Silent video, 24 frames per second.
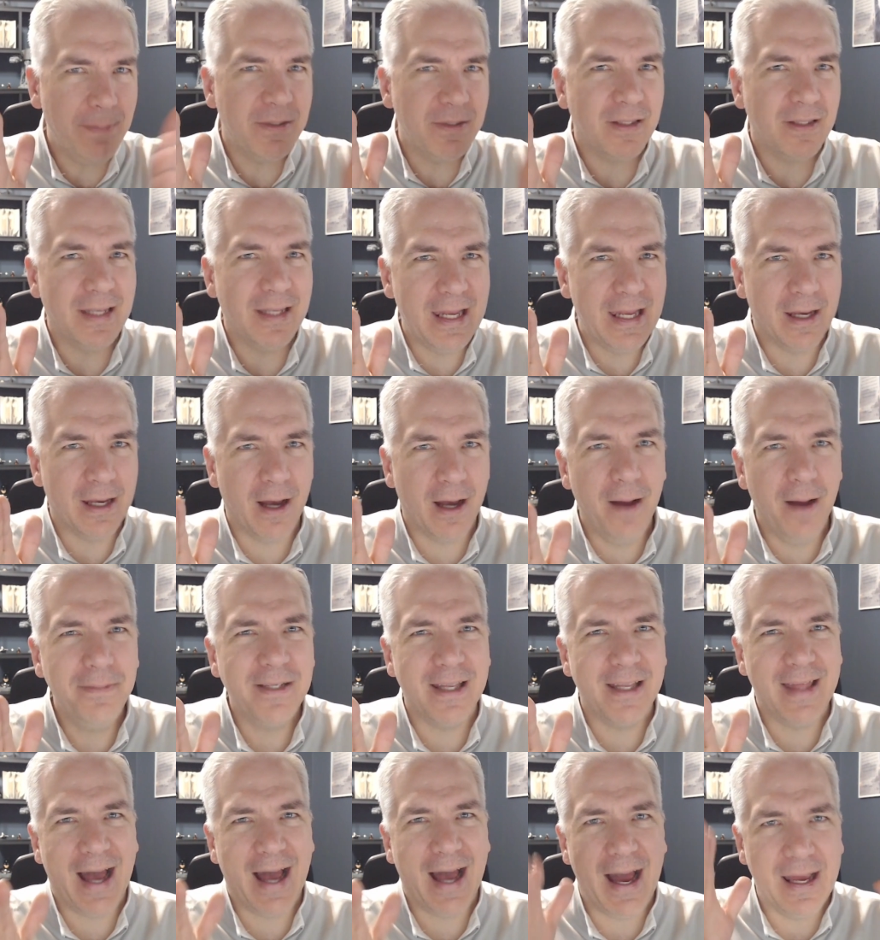leading up
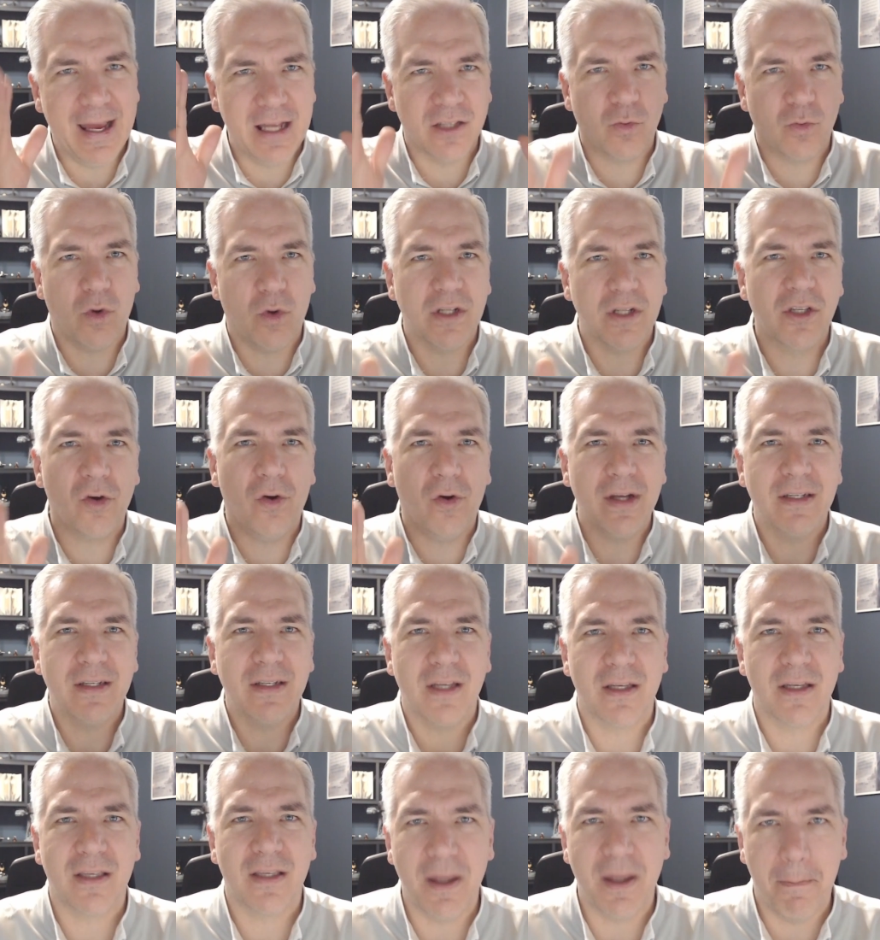to that is what's going to
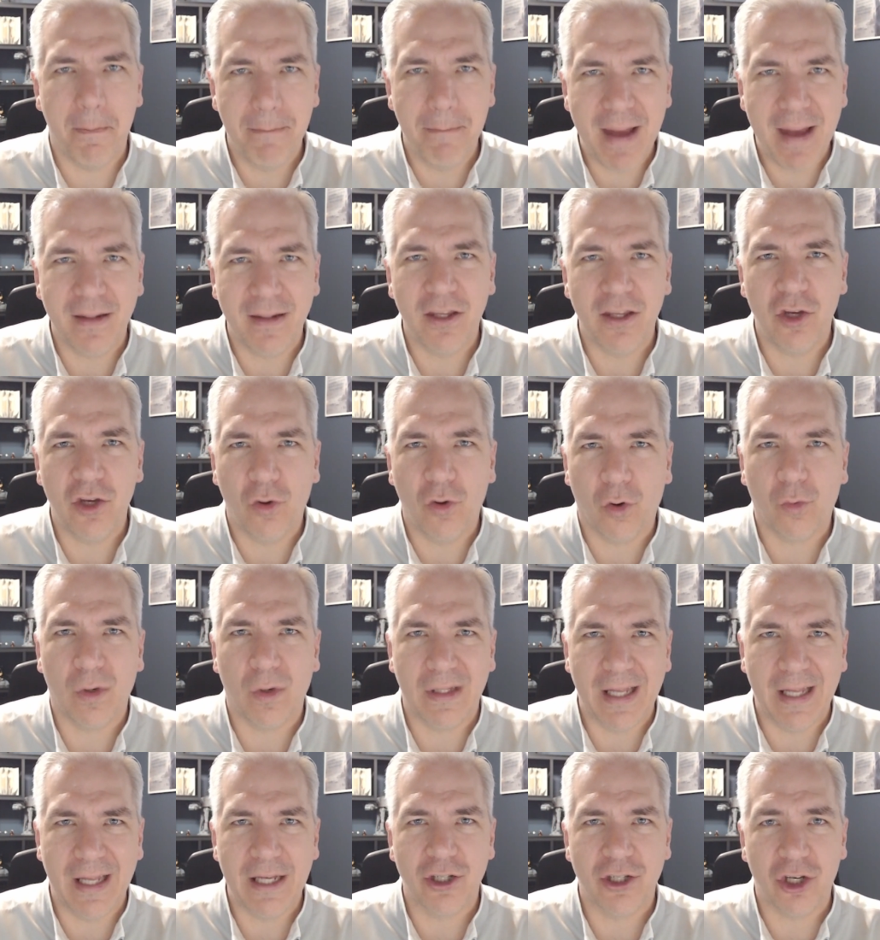cement your
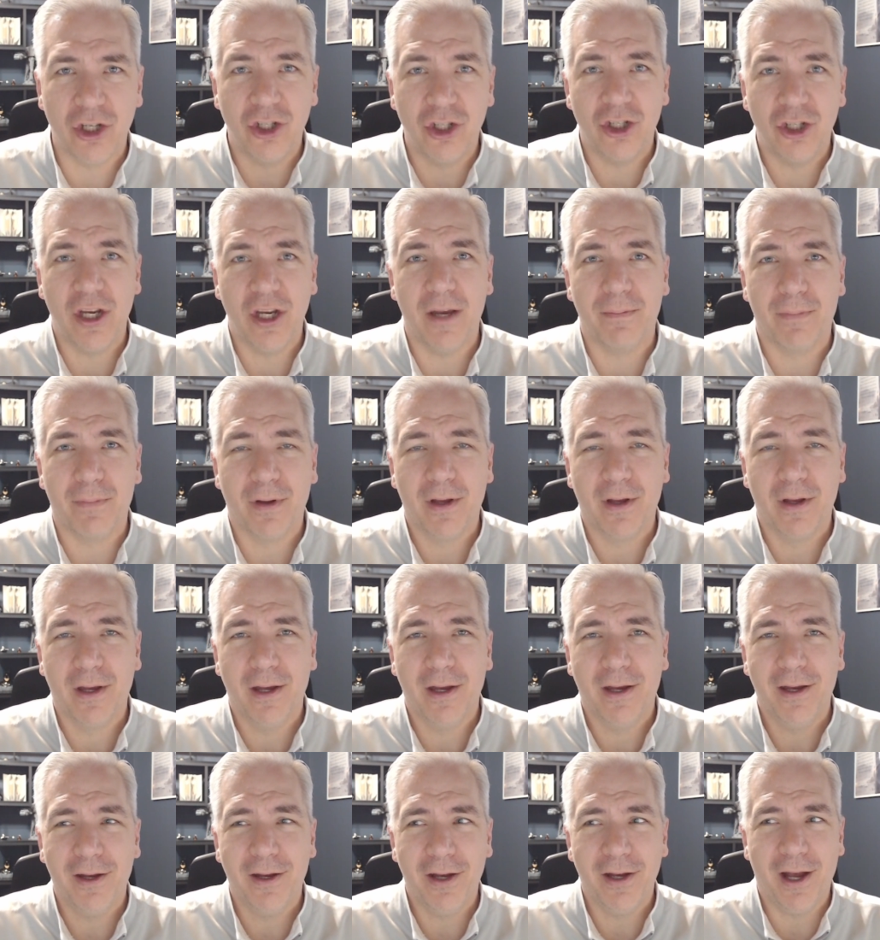relationship
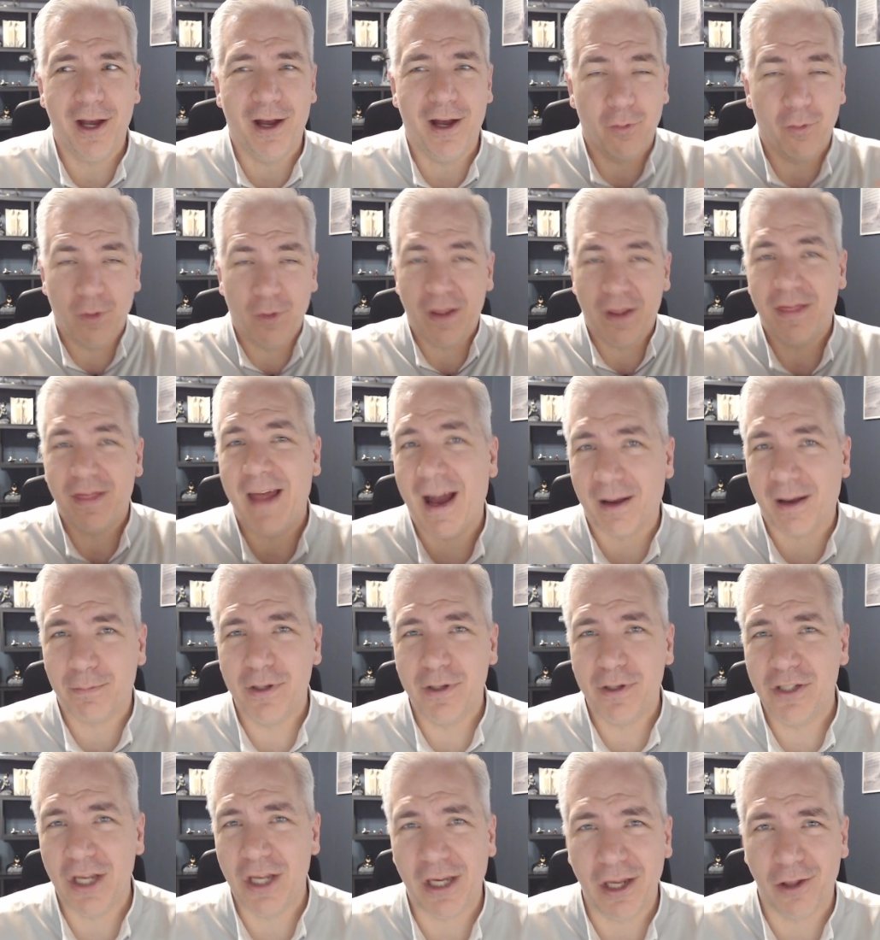uh, with that
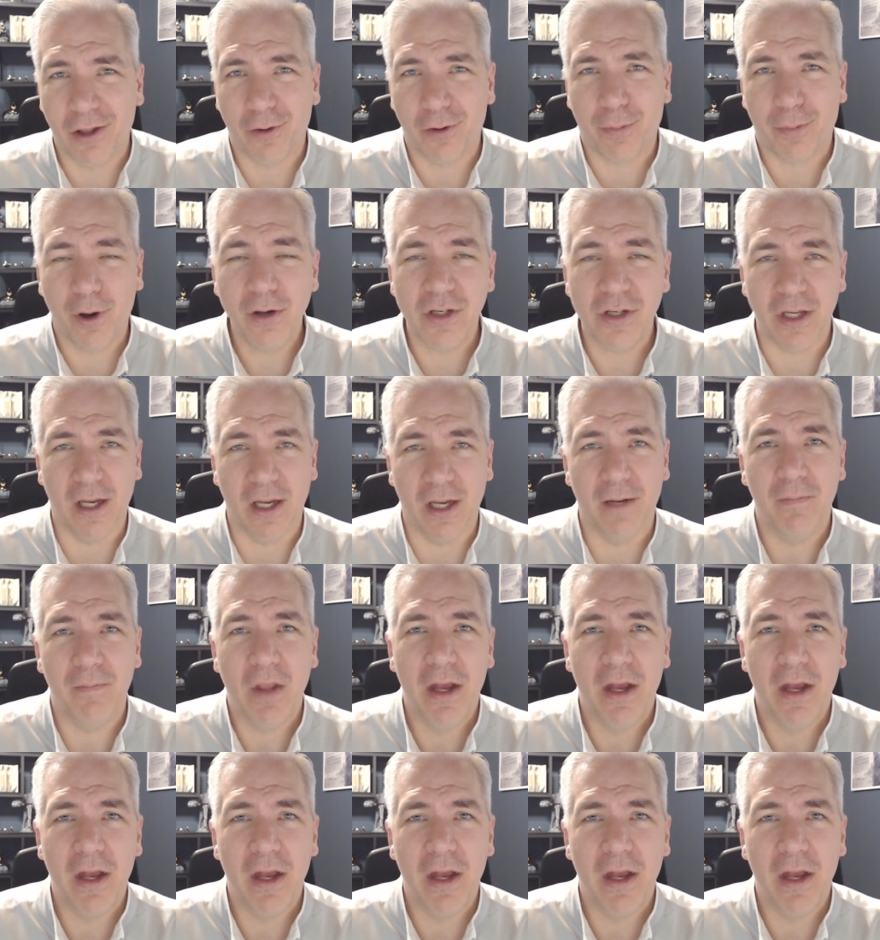particular person.